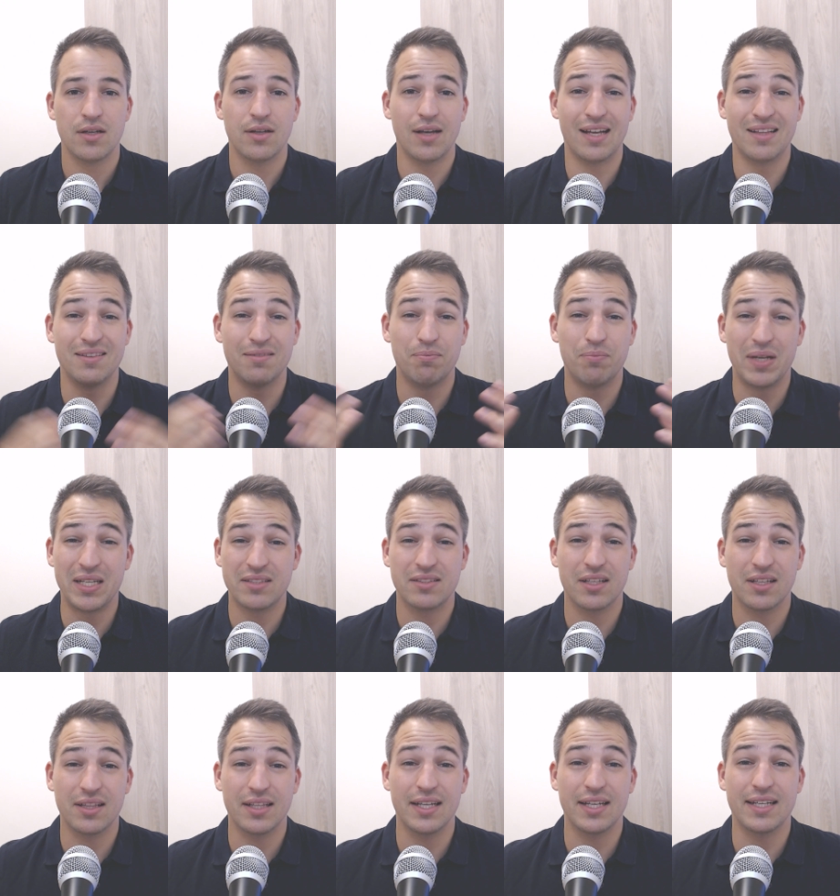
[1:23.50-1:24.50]
And
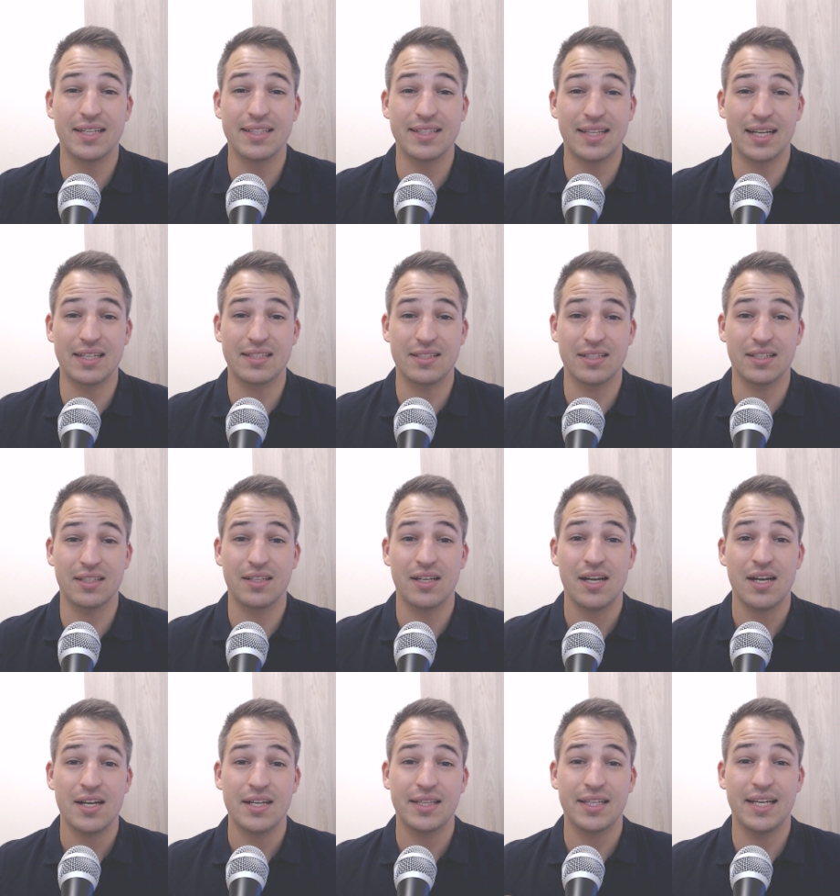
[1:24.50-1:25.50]
basically that's it.
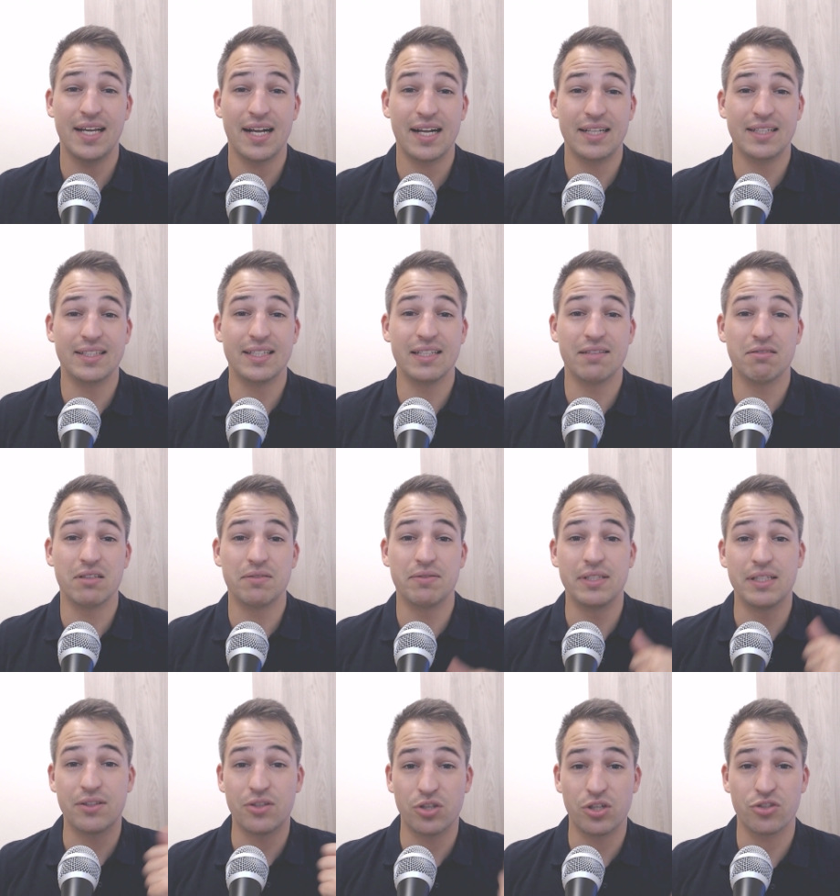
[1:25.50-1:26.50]
TLDV
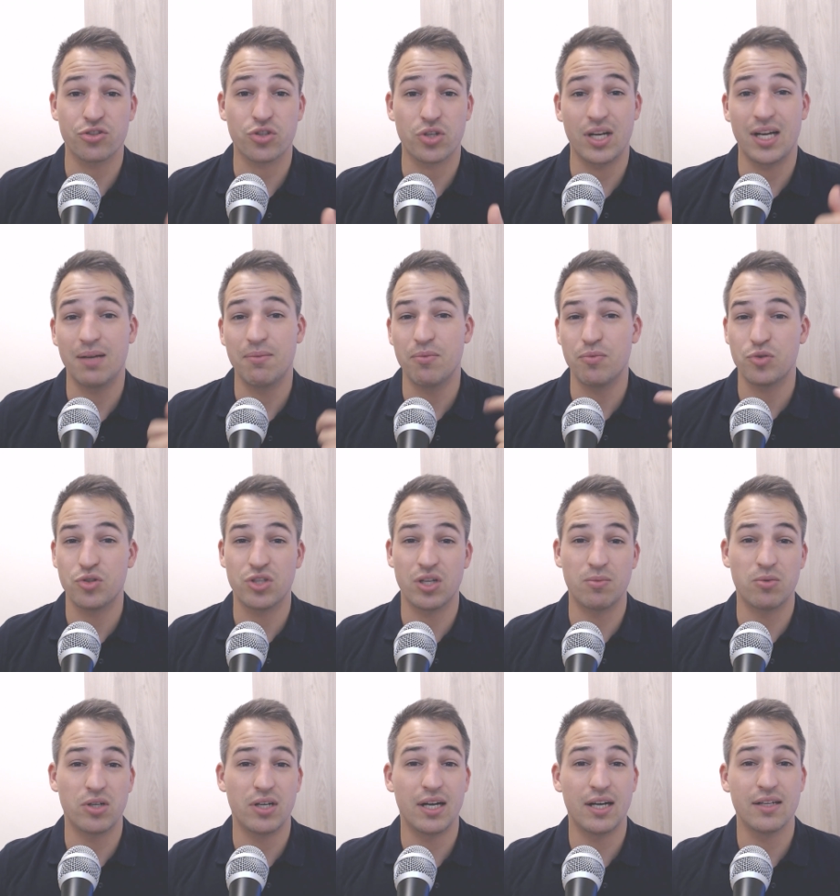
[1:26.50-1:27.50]
will transcribe,
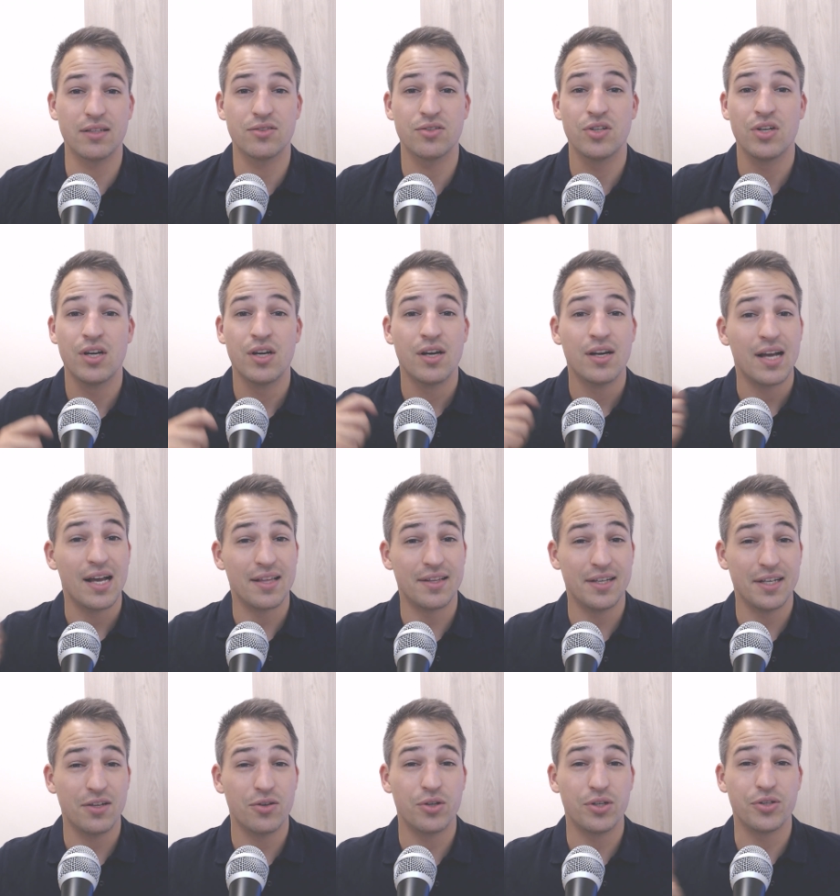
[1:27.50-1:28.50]
summarize, and
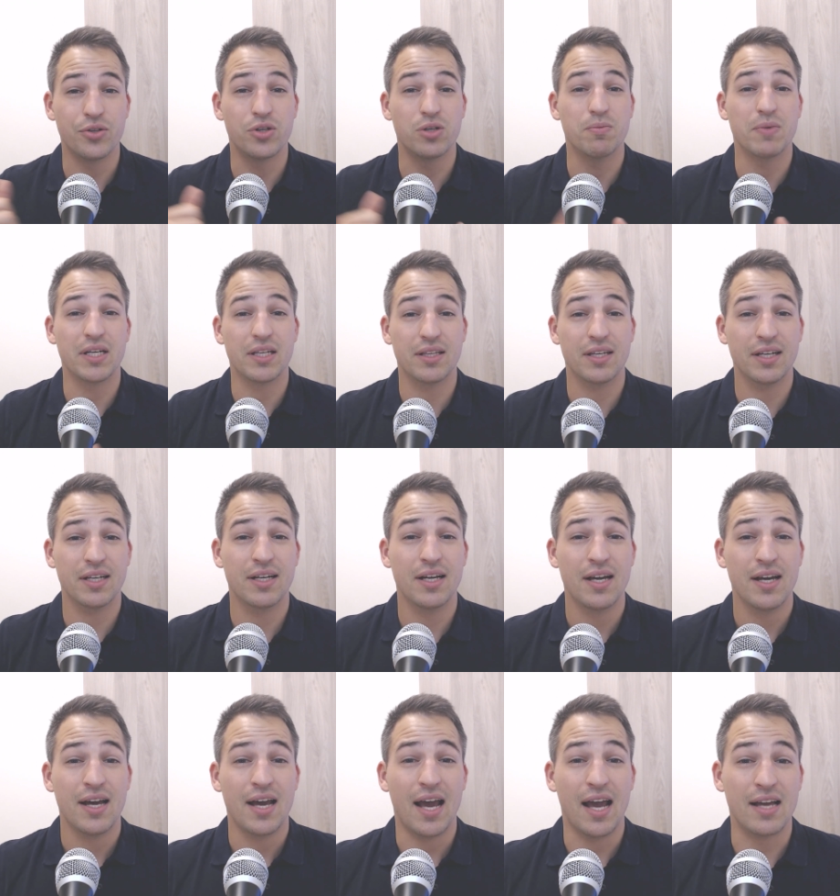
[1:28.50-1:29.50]
record your meeting,
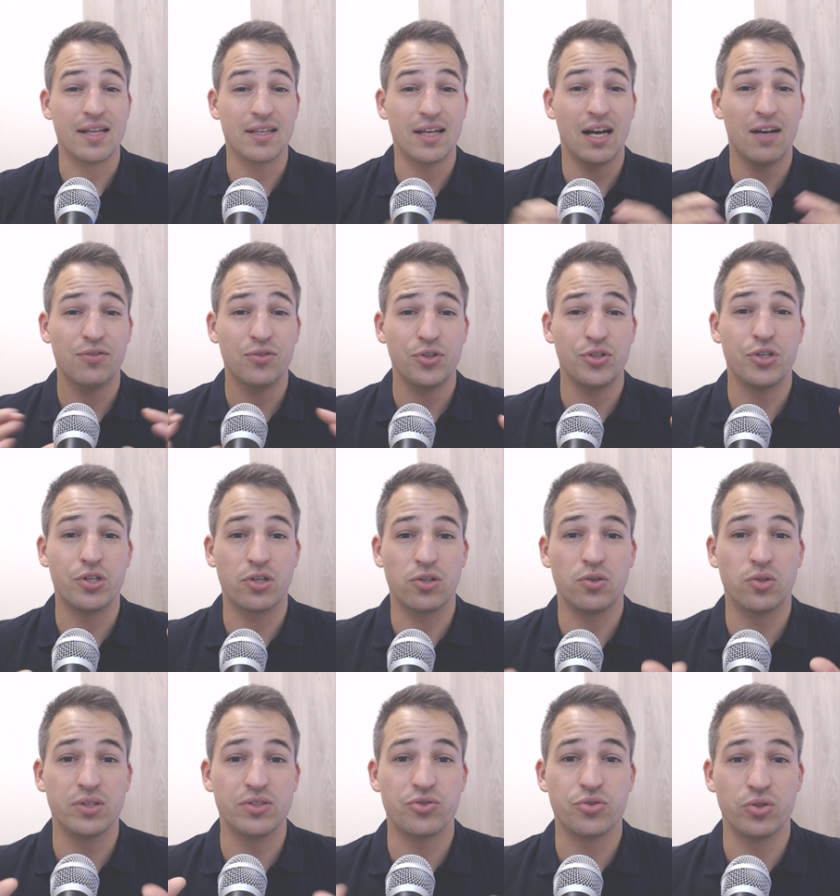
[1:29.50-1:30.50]
and after your
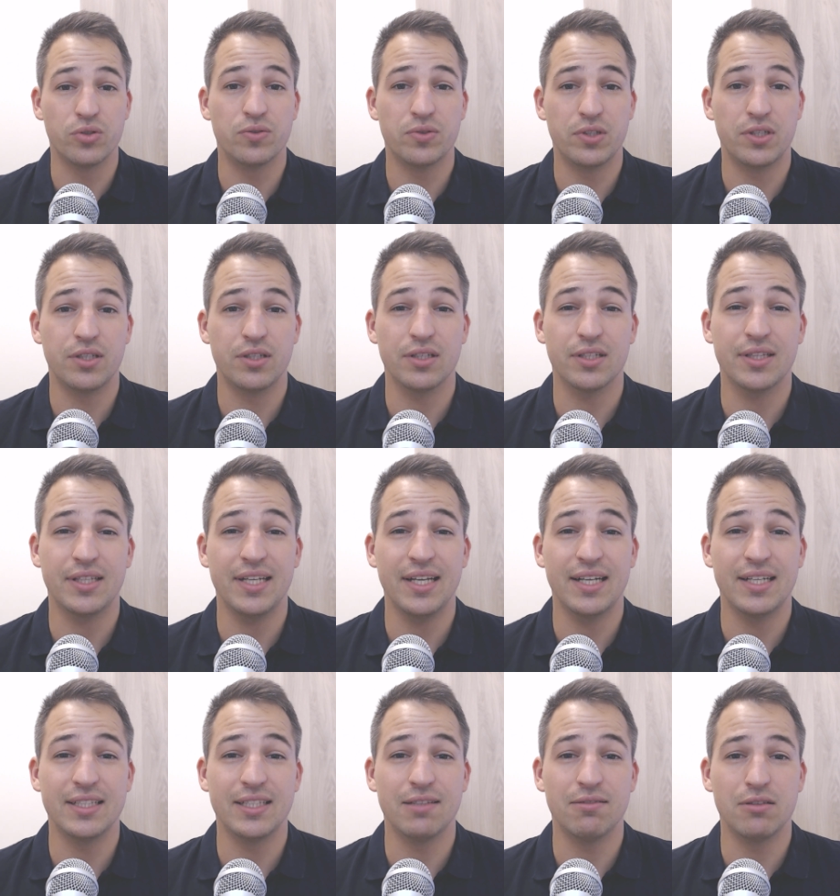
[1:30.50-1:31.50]
call is over,
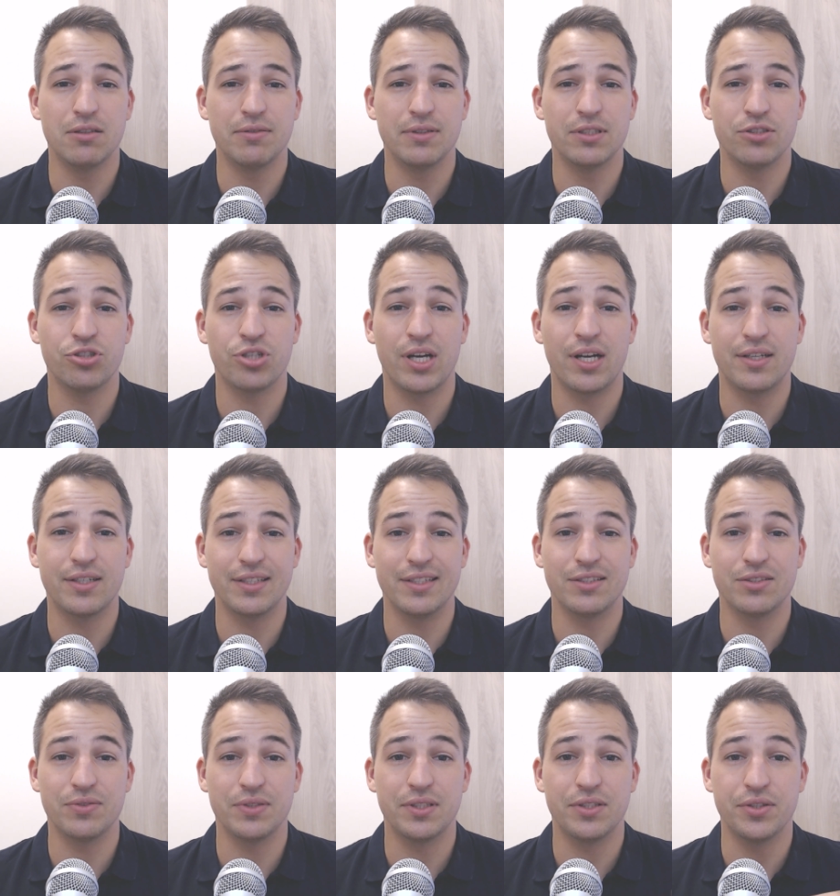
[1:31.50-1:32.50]
TLDV will share
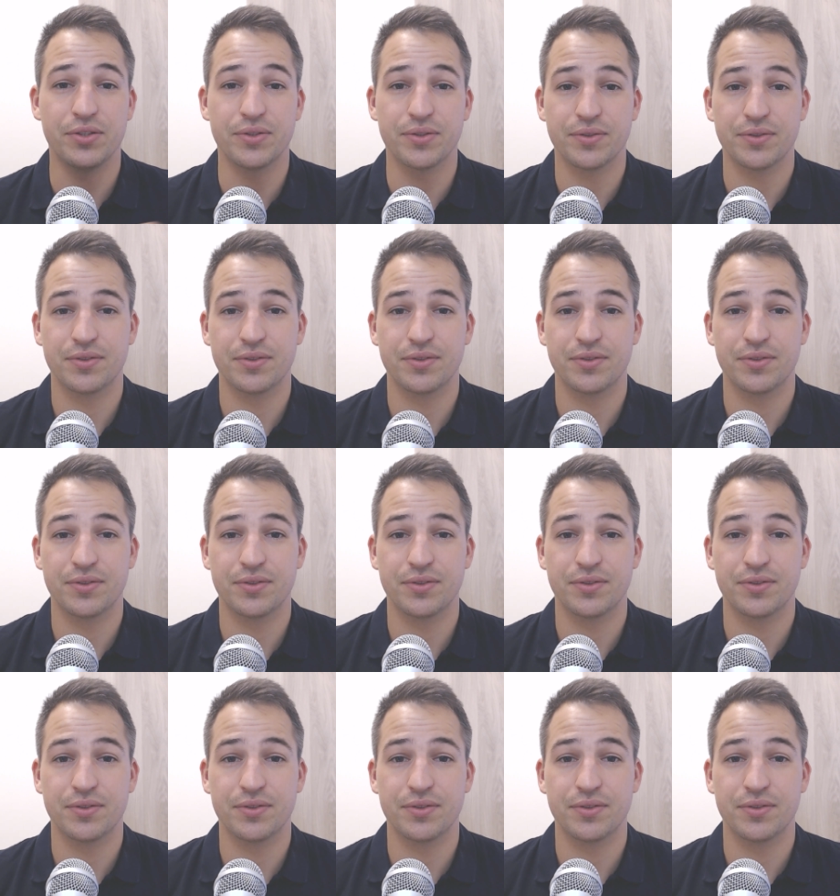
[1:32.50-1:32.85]
these with you.